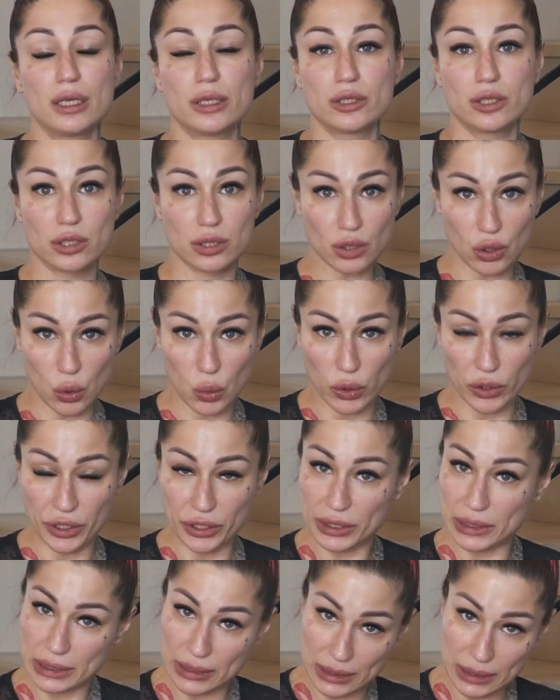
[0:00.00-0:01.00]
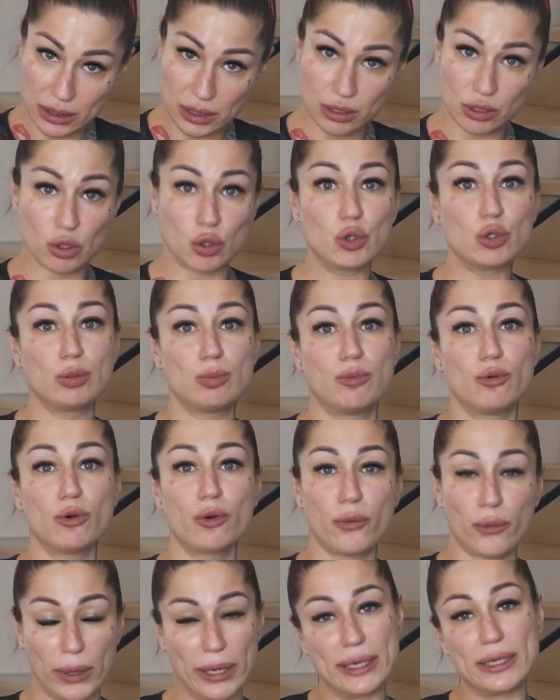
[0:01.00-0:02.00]
So in this
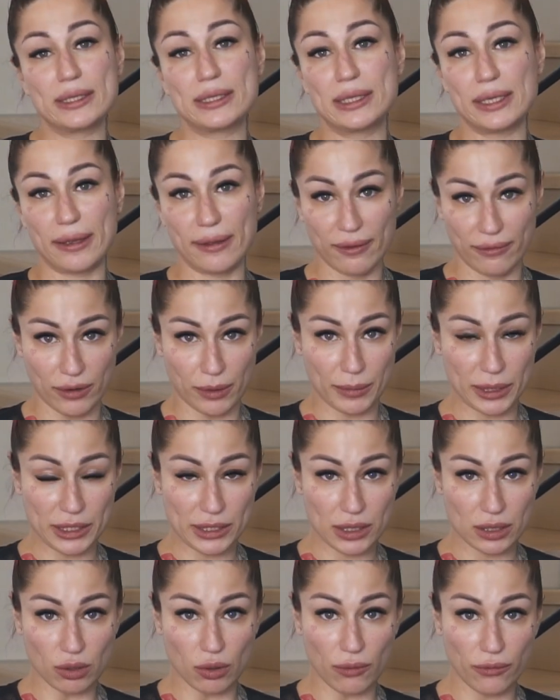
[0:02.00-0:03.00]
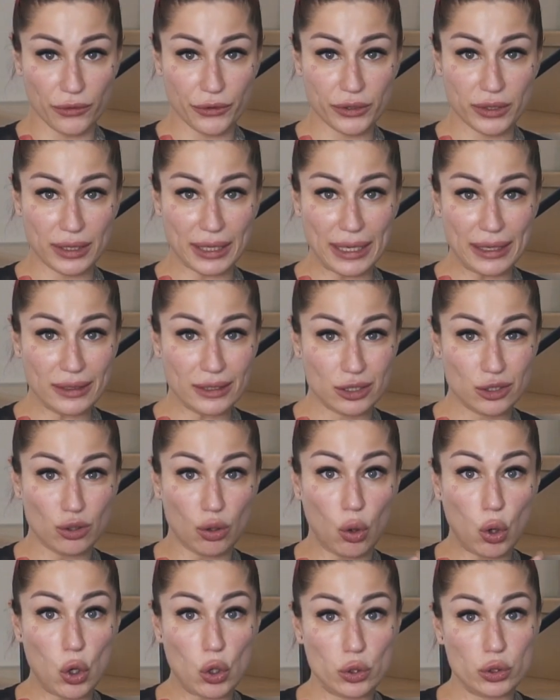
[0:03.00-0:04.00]
notebook, where is the information of your client, you
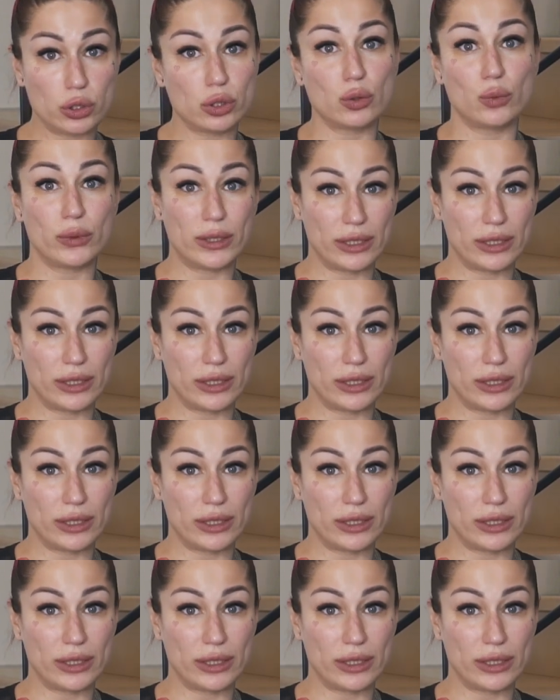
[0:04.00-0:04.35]
also,